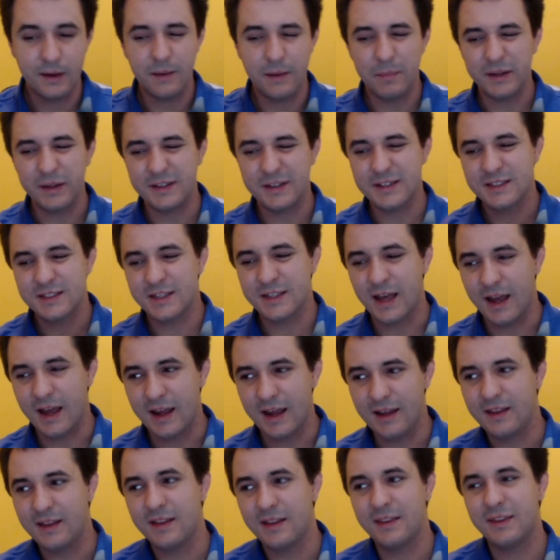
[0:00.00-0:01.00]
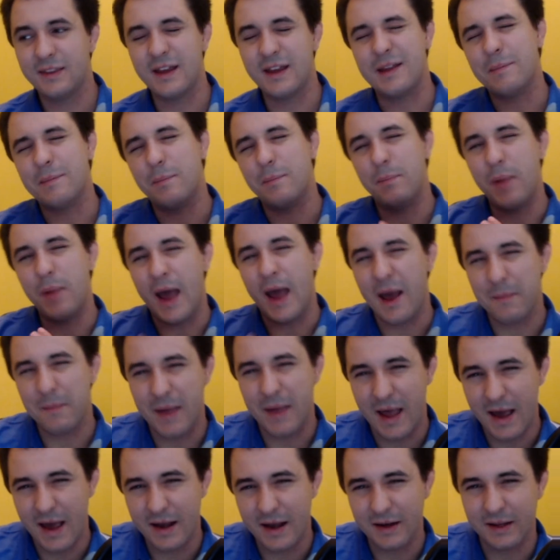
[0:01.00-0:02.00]
But to say that
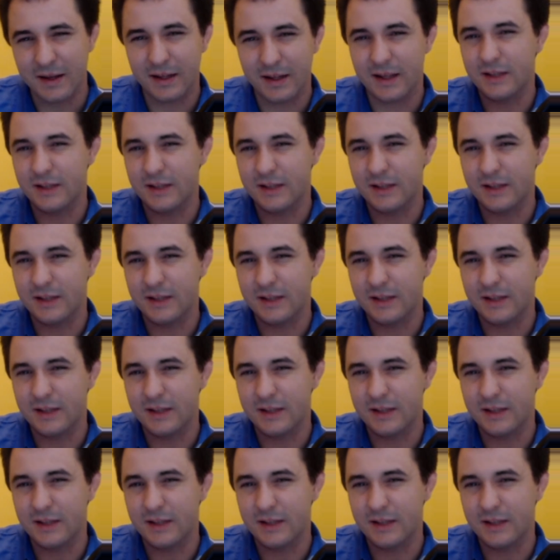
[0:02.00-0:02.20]
Batman